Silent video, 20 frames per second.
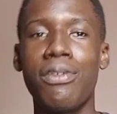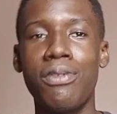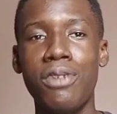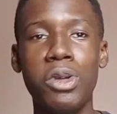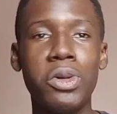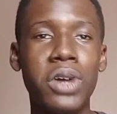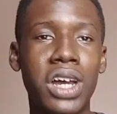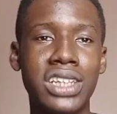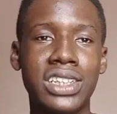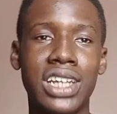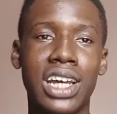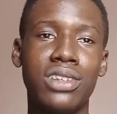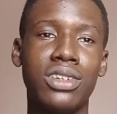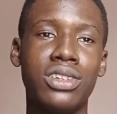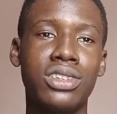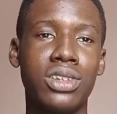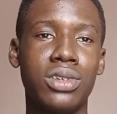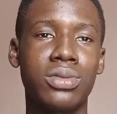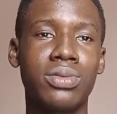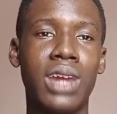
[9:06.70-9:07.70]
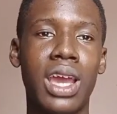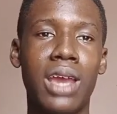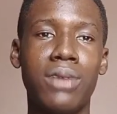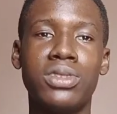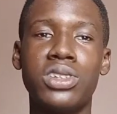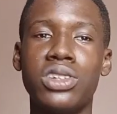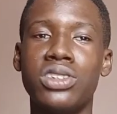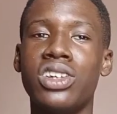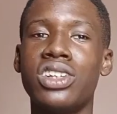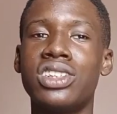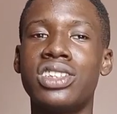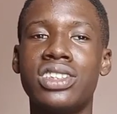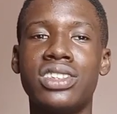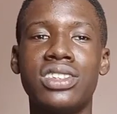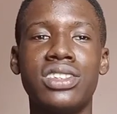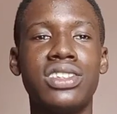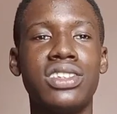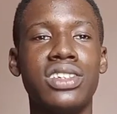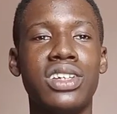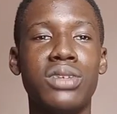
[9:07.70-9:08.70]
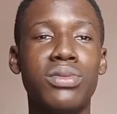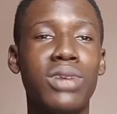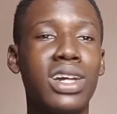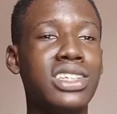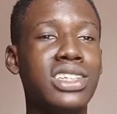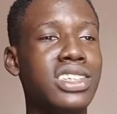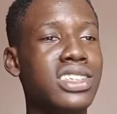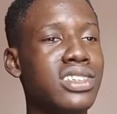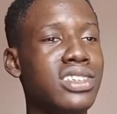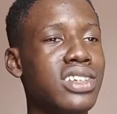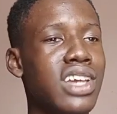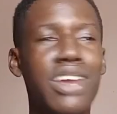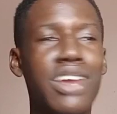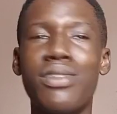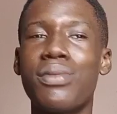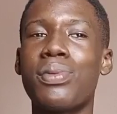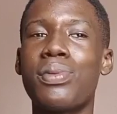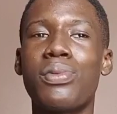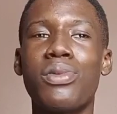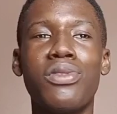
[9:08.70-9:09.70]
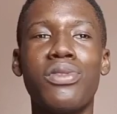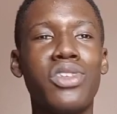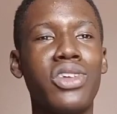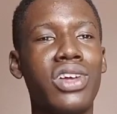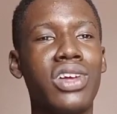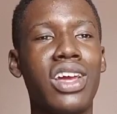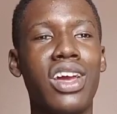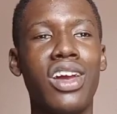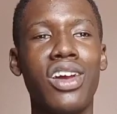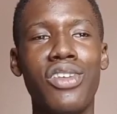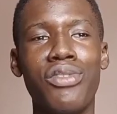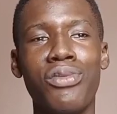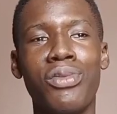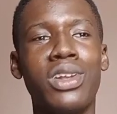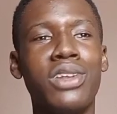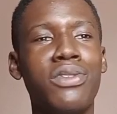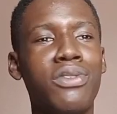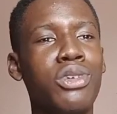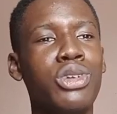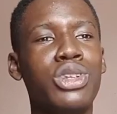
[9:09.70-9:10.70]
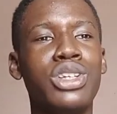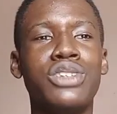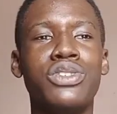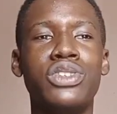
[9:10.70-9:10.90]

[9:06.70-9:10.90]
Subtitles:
viewers are not subscribed, so just imagine everybody viewing this